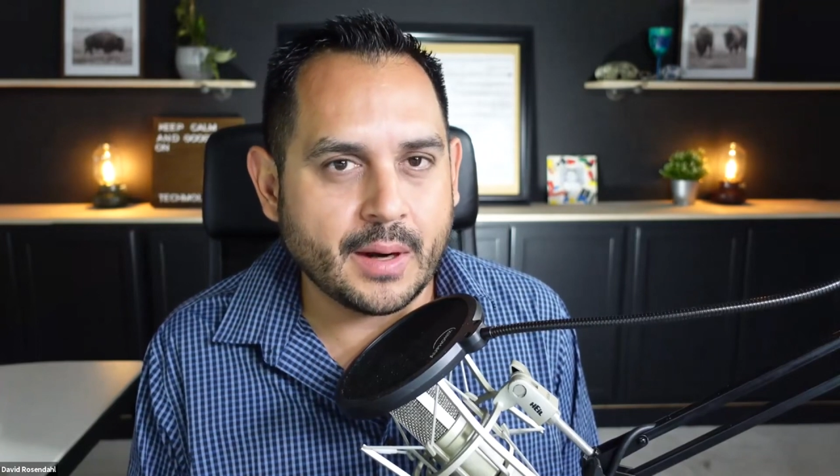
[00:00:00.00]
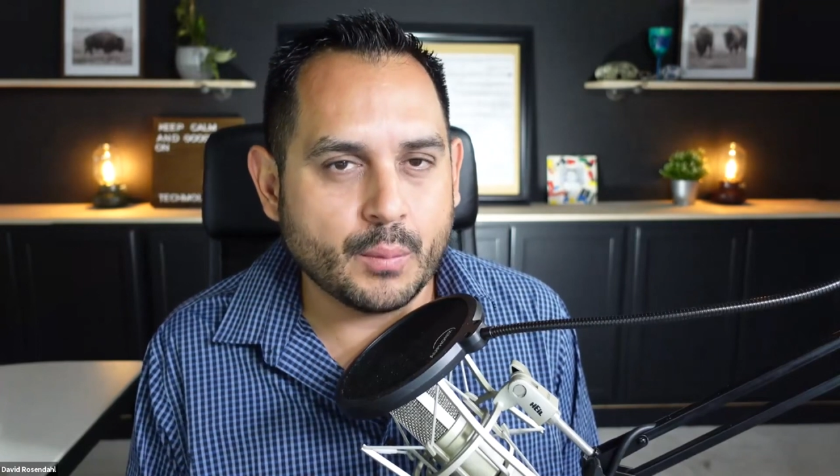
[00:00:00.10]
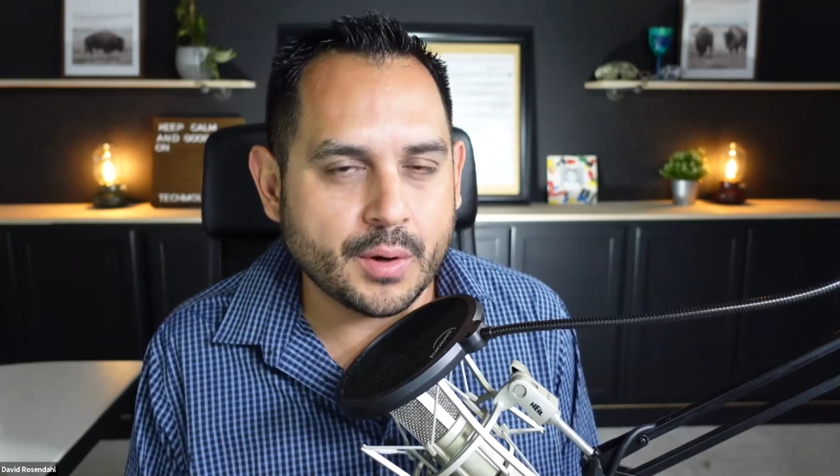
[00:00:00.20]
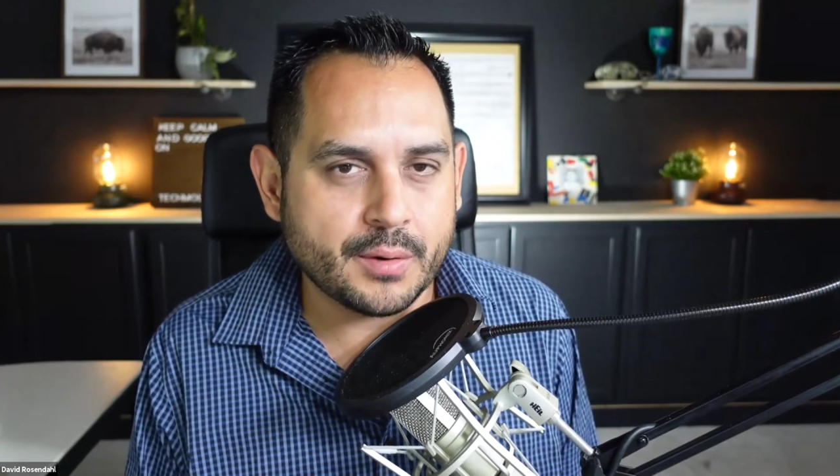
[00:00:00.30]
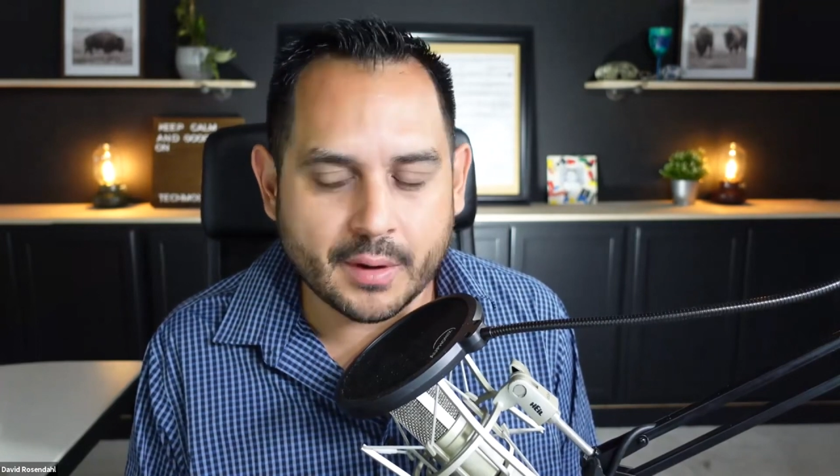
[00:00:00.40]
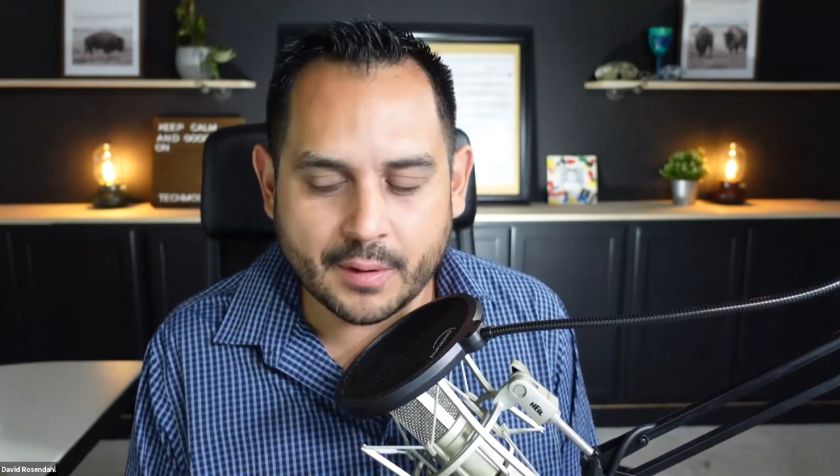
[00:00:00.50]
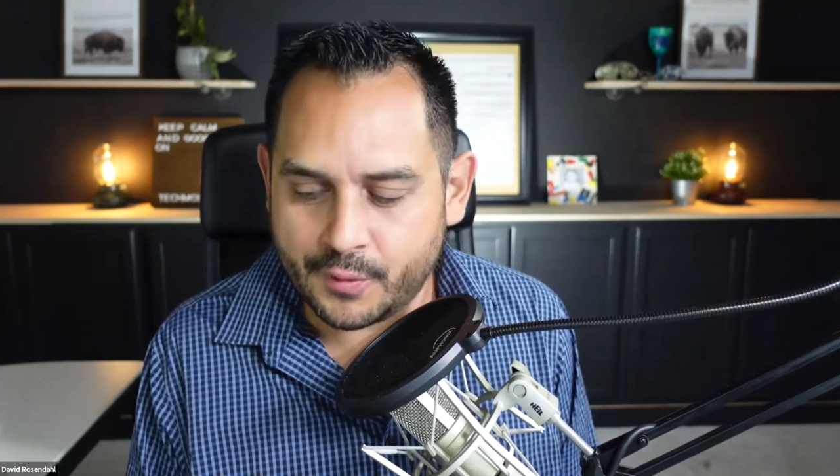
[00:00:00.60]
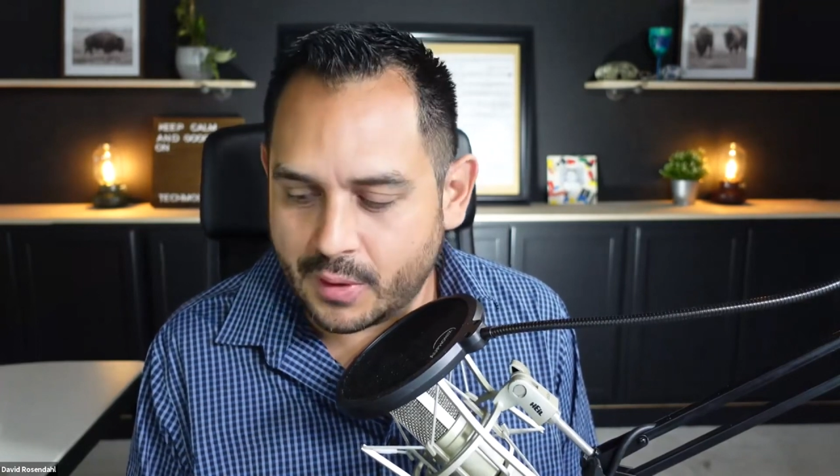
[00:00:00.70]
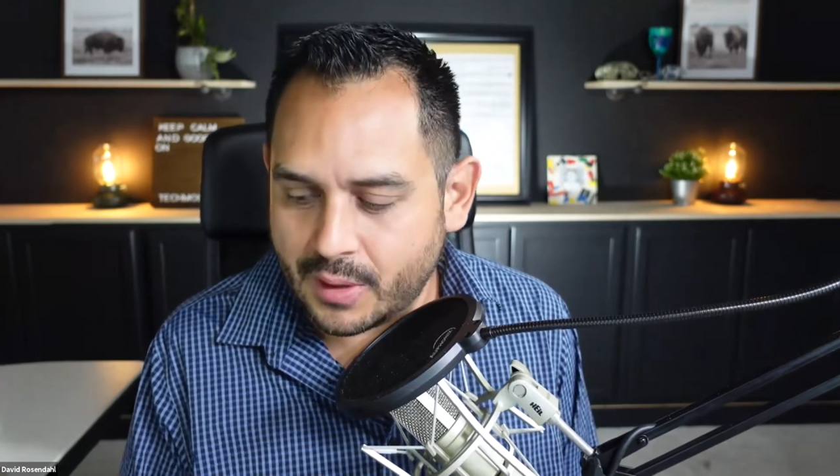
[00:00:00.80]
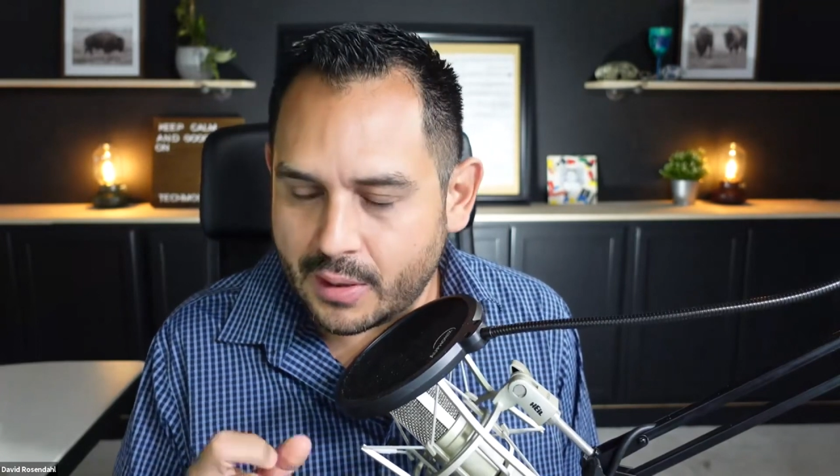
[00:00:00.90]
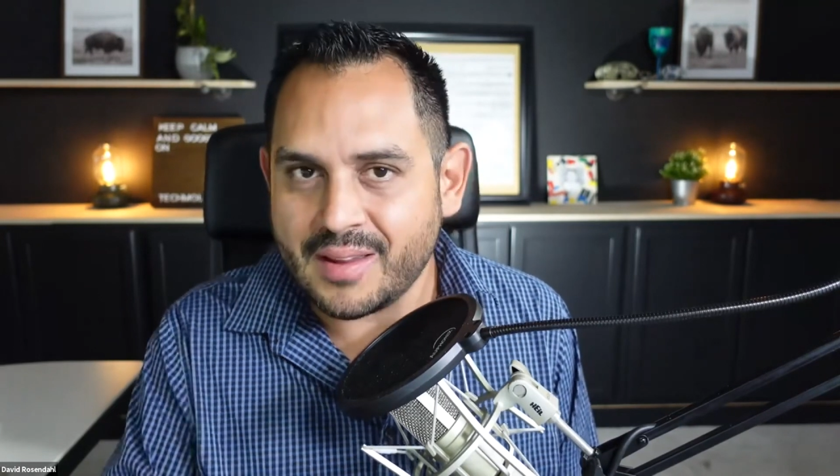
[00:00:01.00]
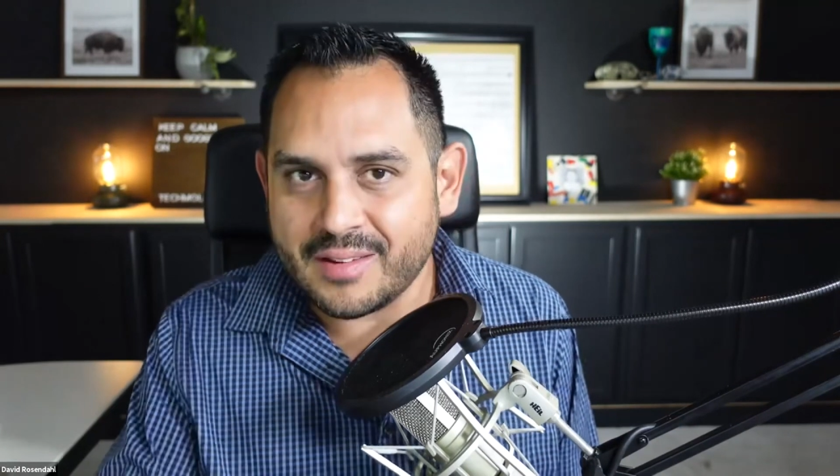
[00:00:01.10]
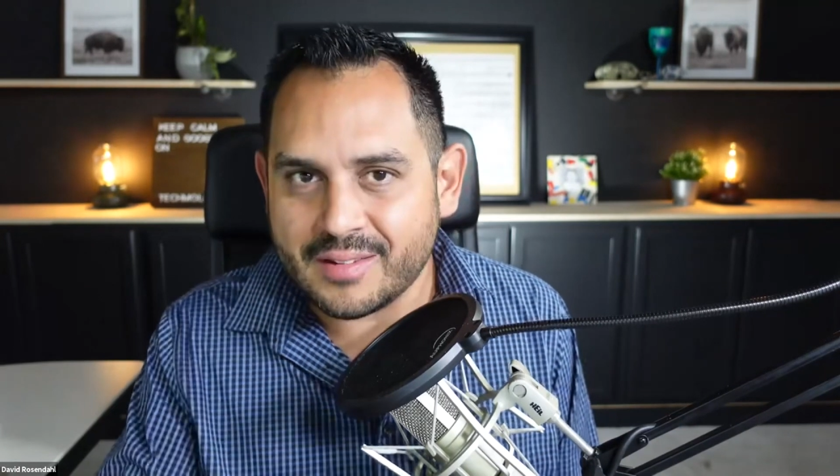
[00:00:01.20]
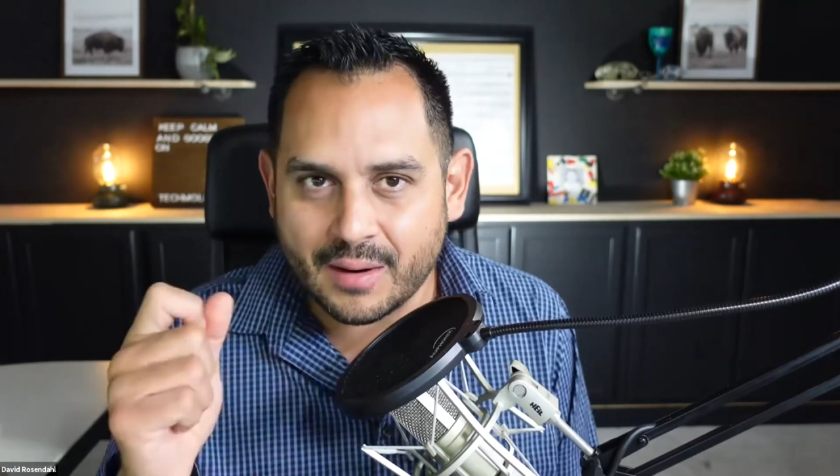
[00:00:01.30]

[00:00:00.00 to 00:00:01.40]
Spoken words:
And I'm wondering if you can tease